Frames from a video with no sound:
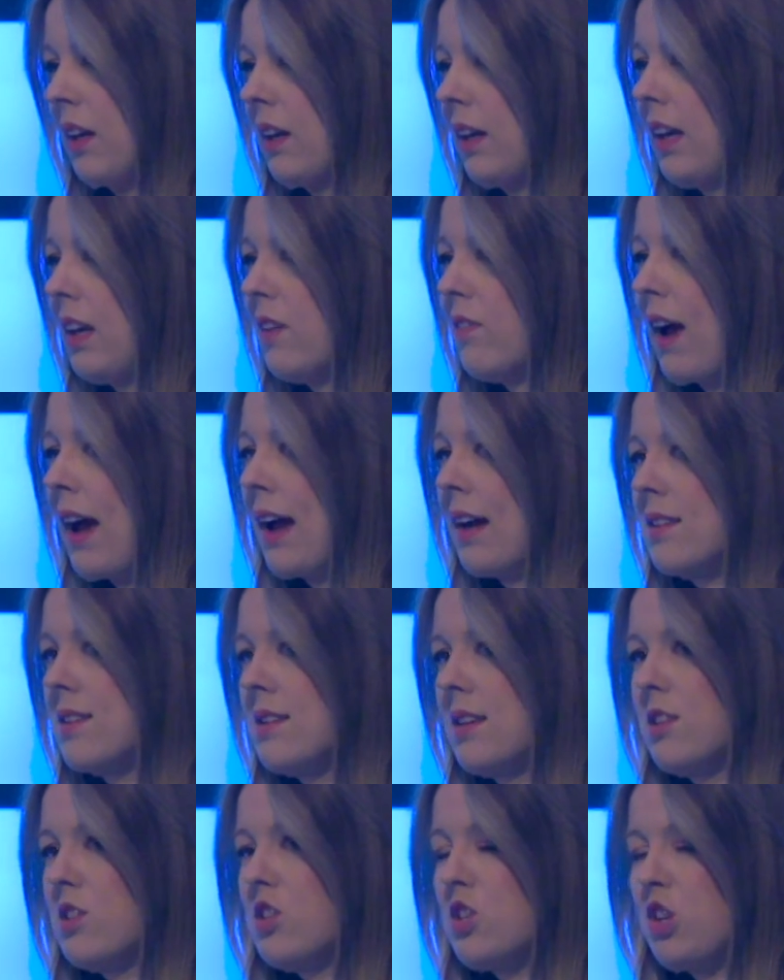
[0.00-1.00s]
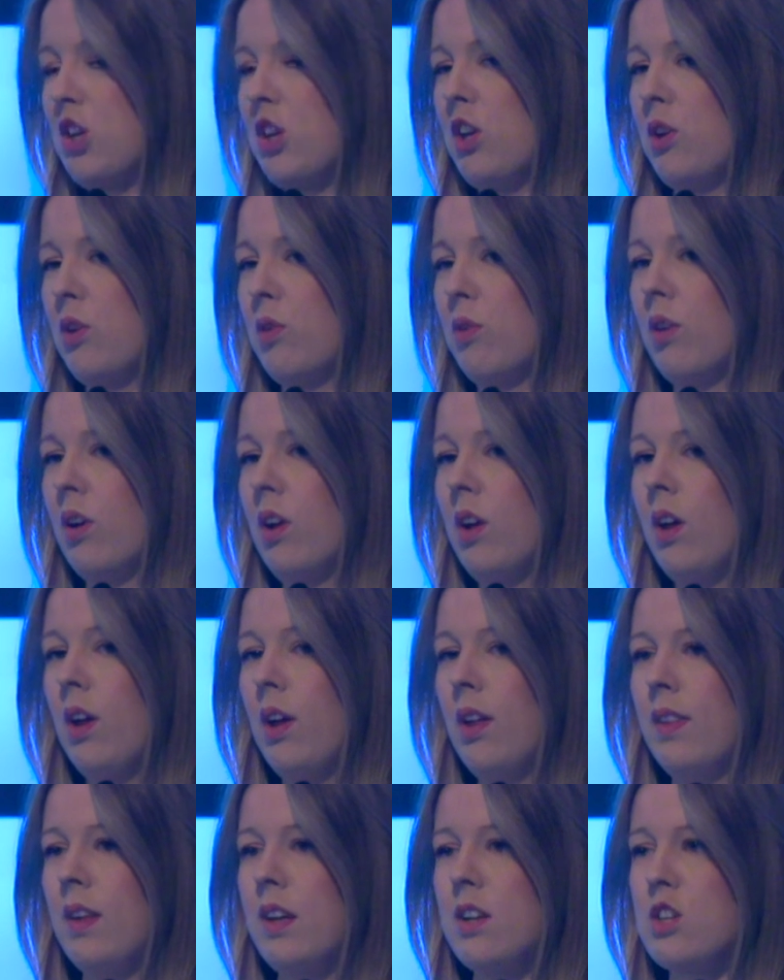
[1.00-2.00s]
give access to
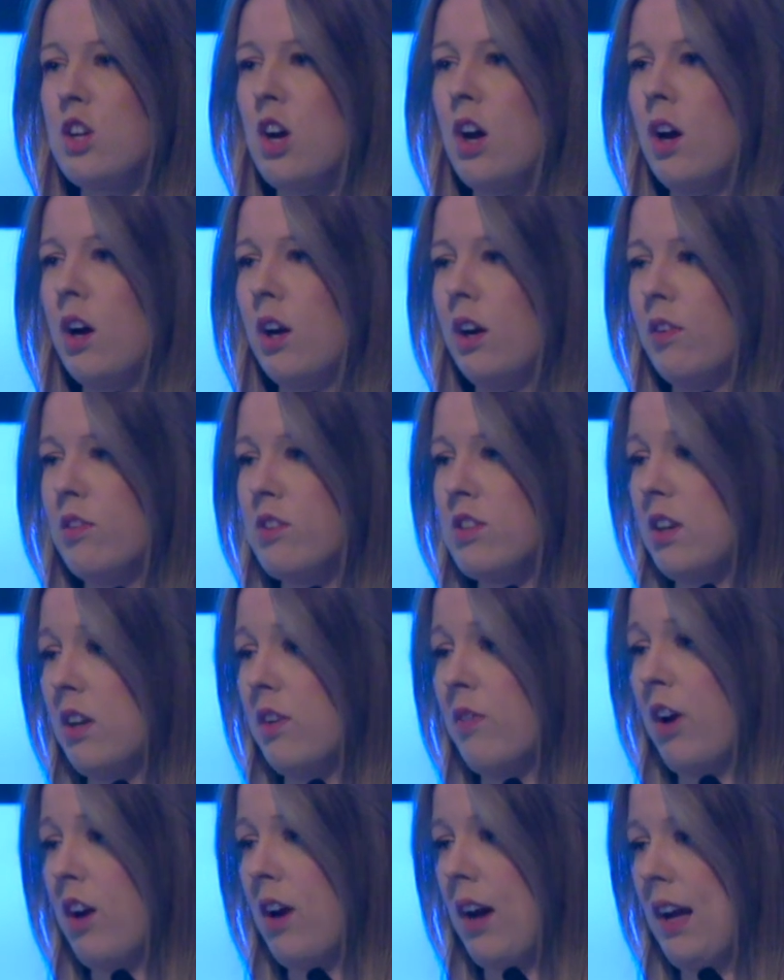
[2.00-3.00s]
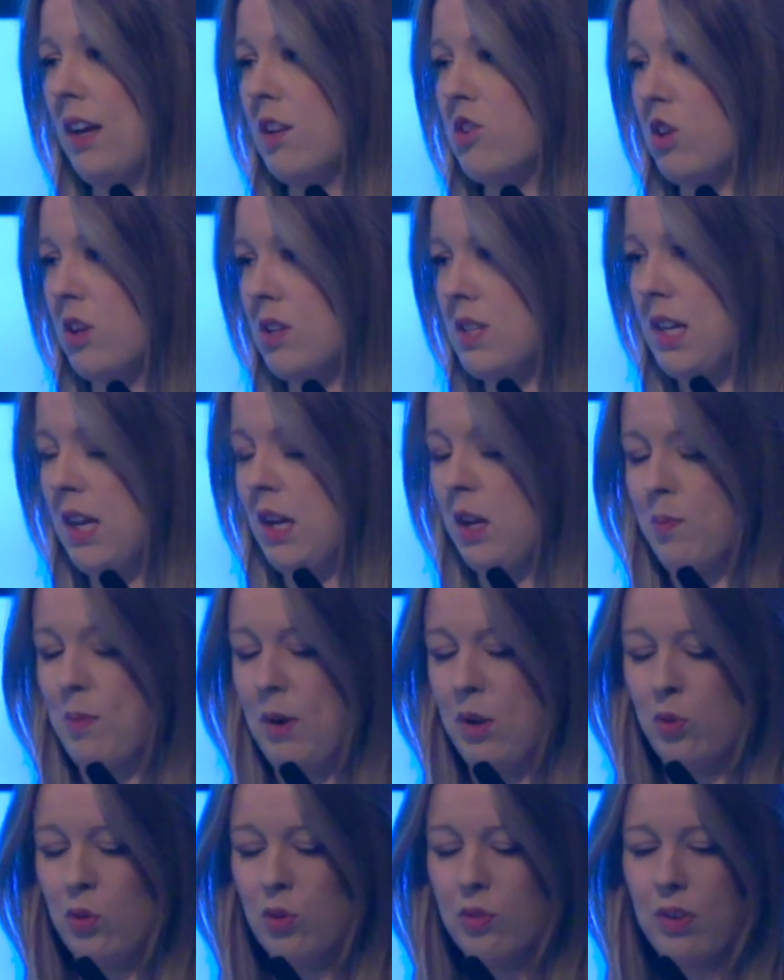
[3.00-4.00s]
the entirety of our HR team
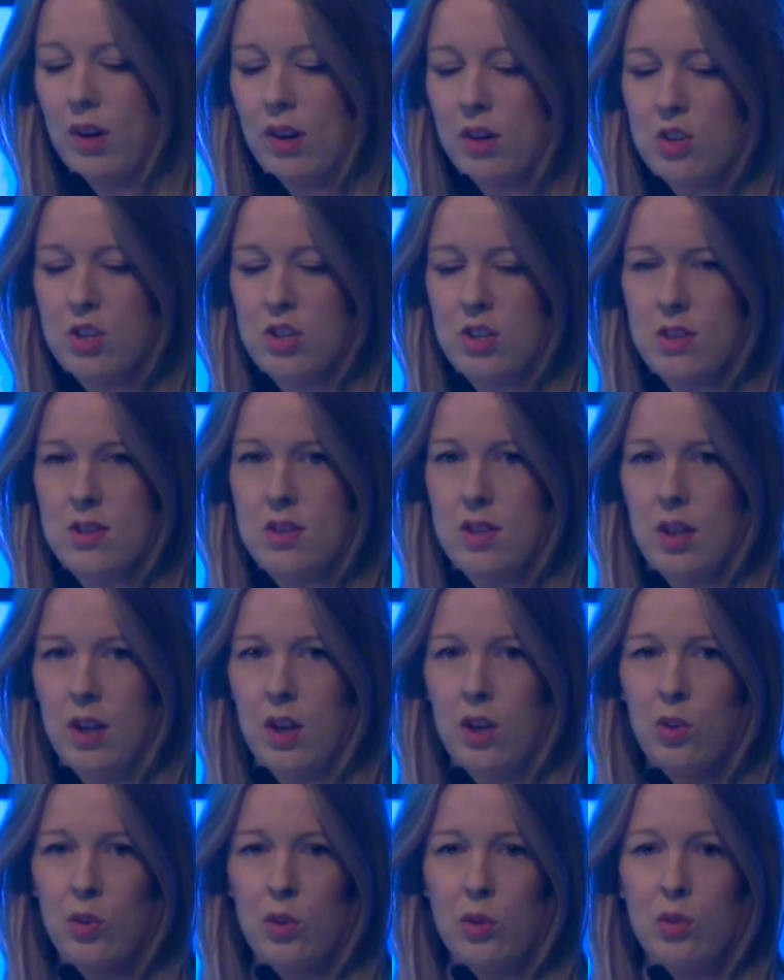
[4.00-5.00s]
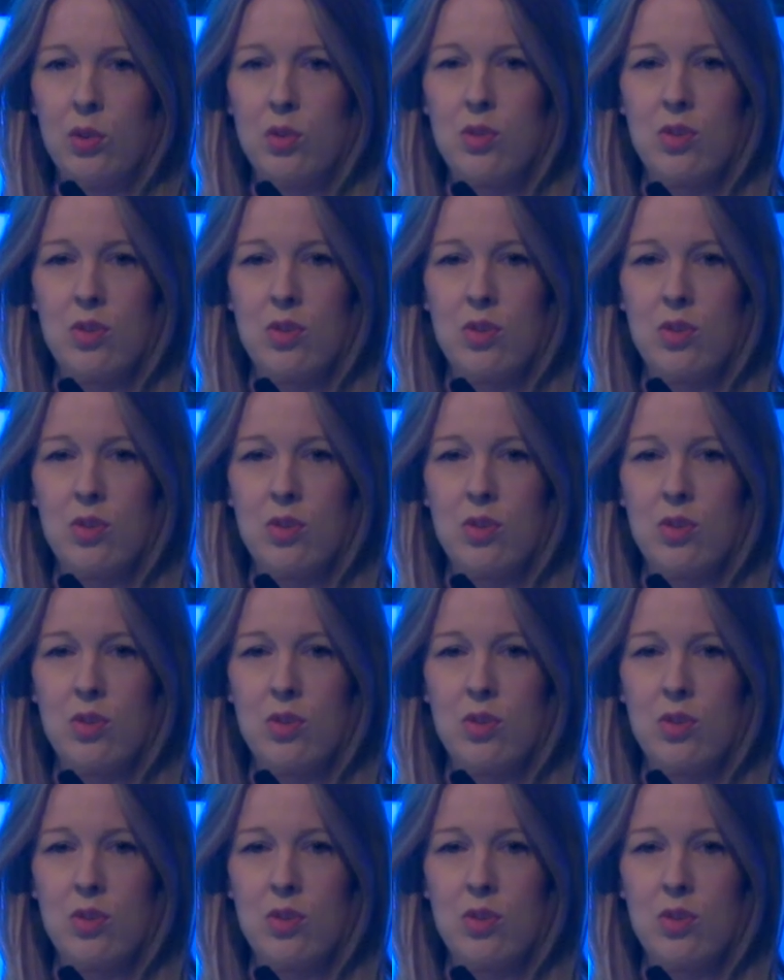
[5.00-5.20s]
and all functions so they could all